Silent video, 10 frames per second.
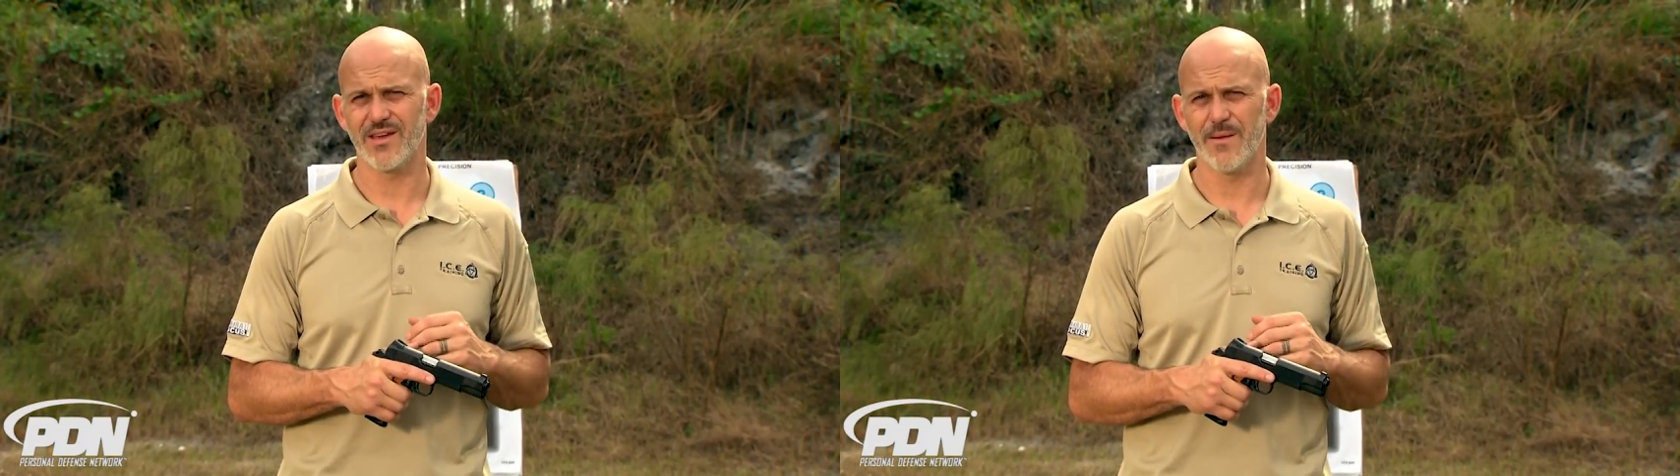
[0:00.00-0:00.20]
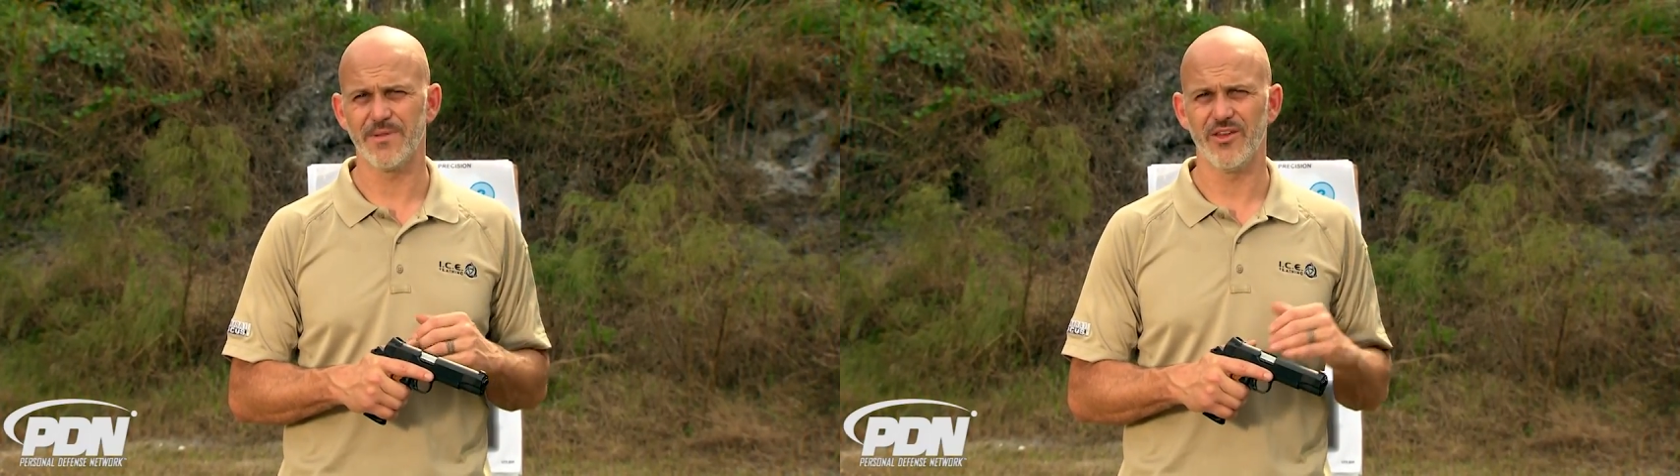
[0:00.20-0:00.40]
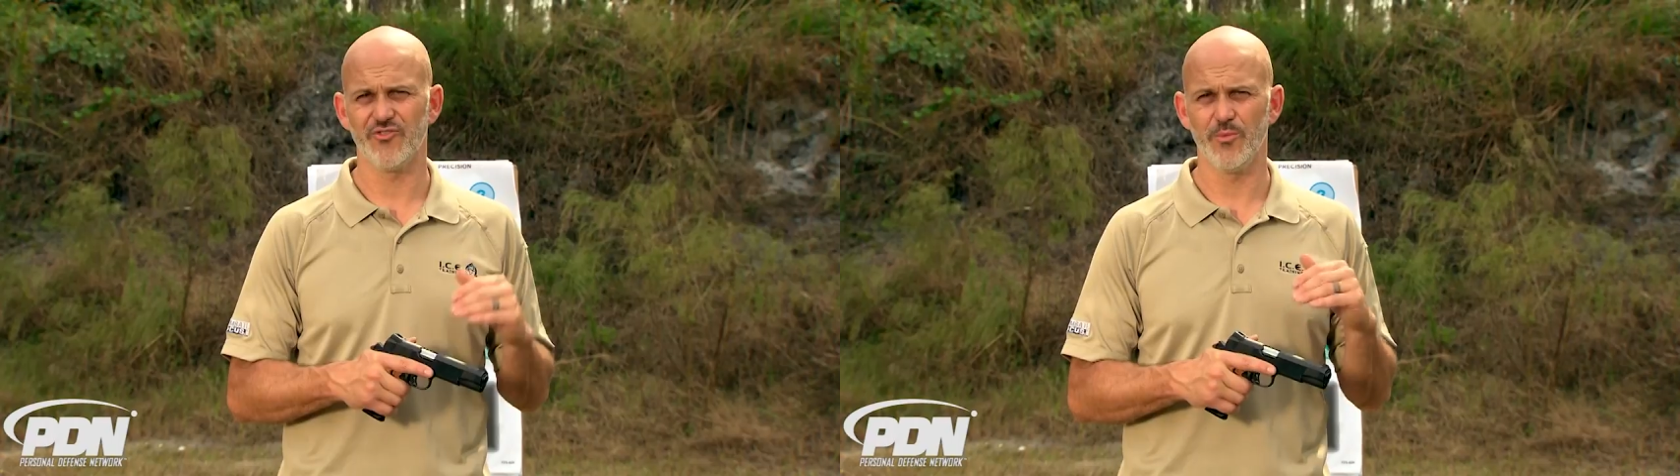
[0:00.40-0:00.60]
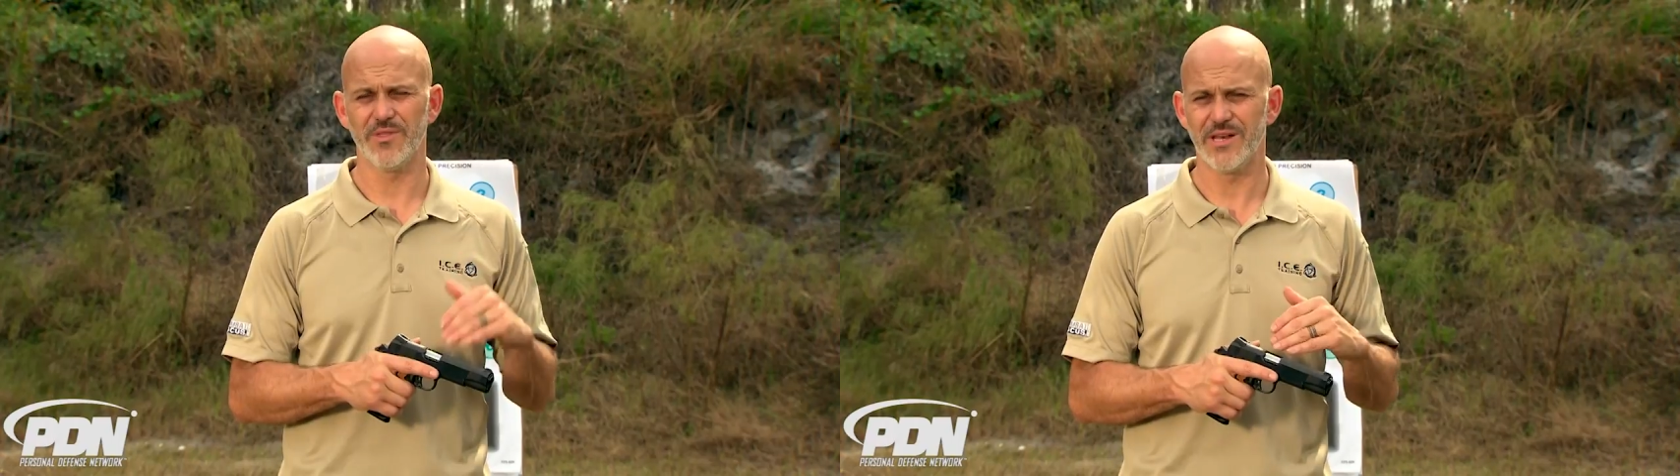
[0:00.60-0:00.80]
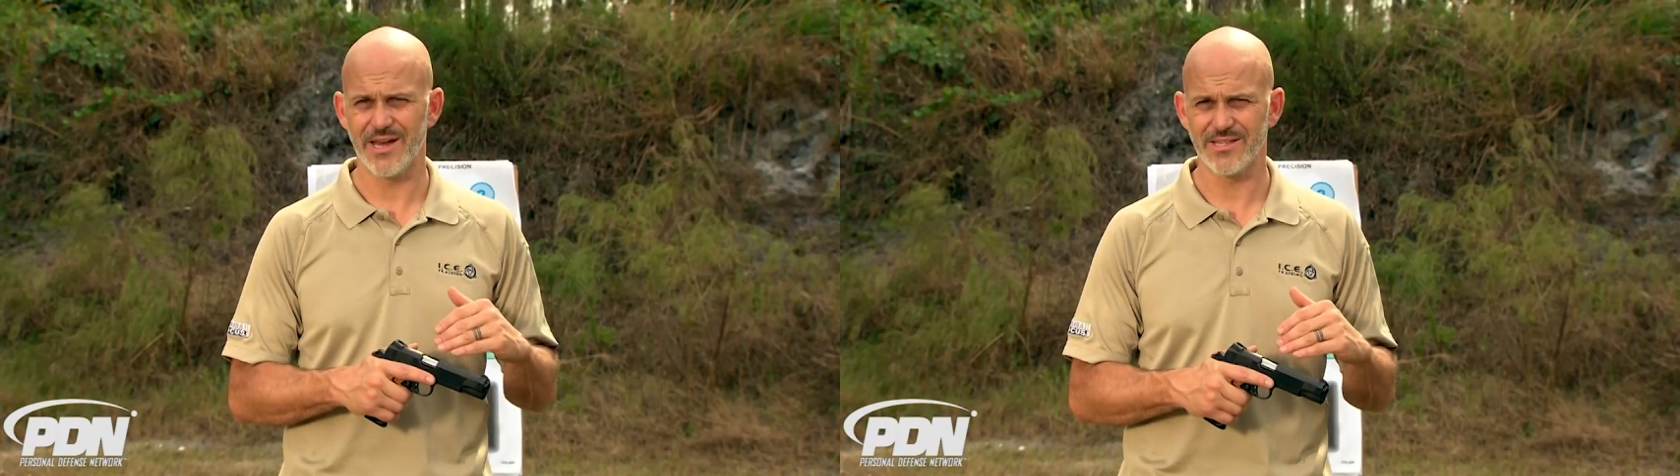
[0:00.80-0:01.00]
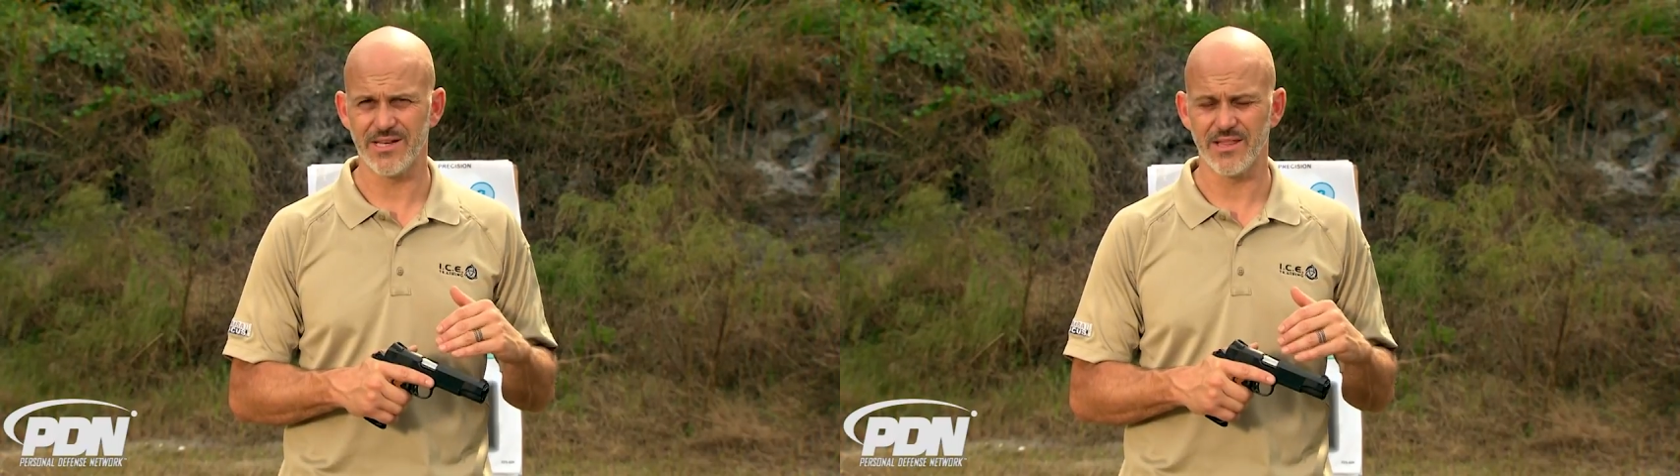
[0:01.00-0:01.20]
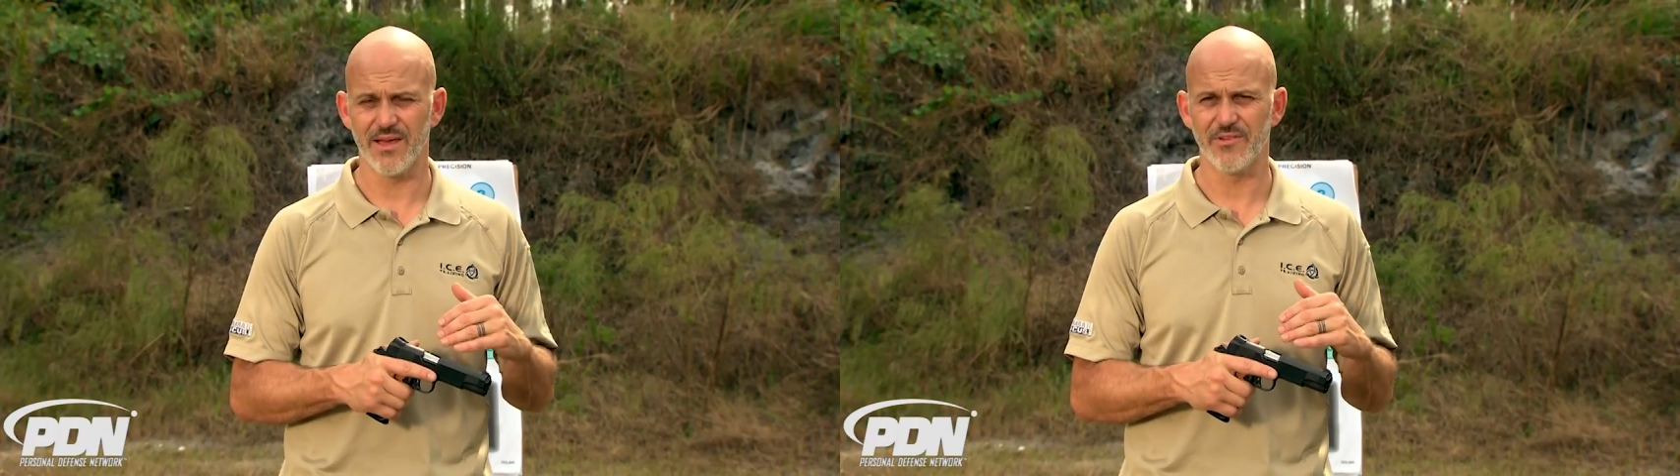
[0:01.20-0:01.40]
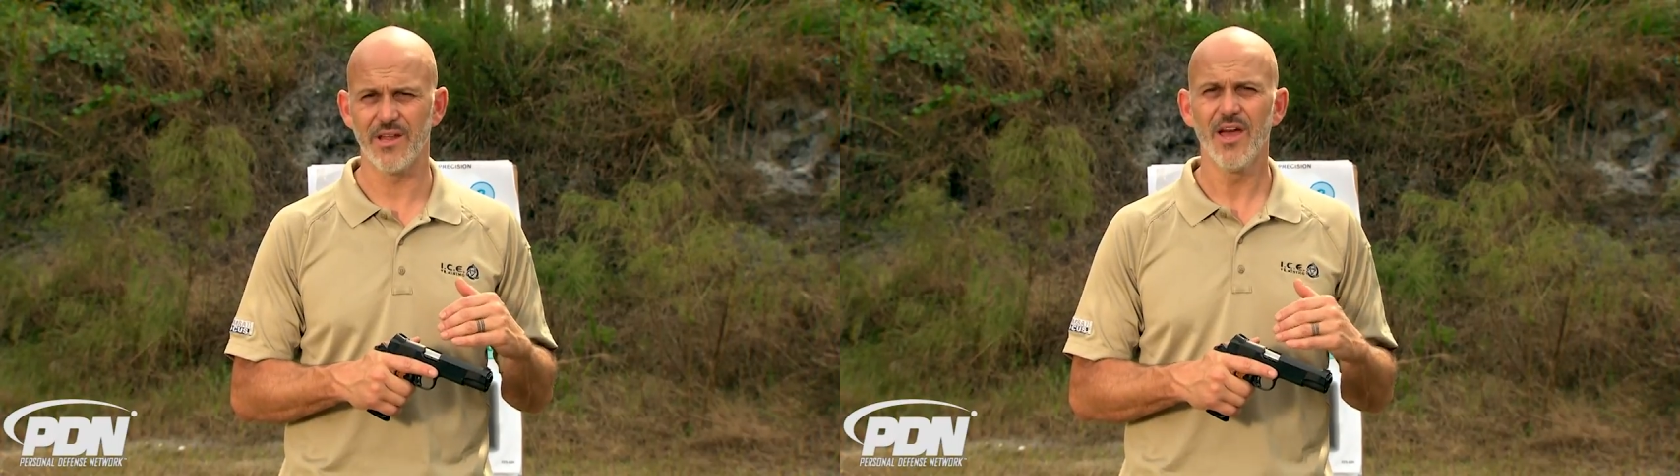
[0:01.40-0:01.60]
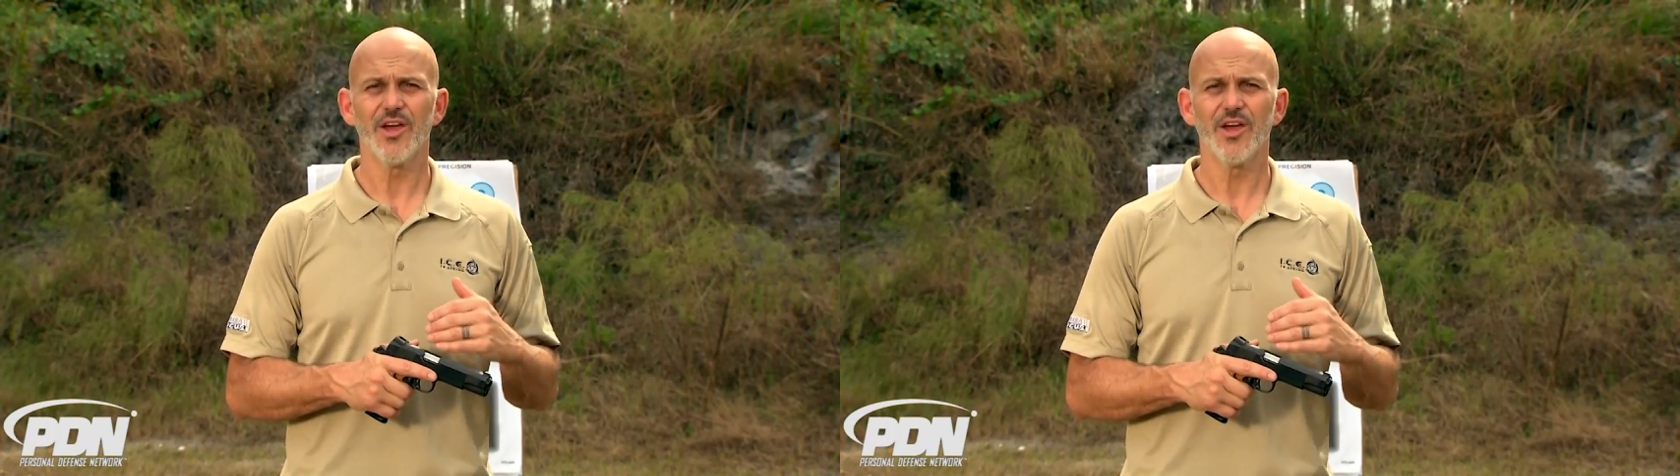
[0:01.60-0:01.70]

competition with a 1911,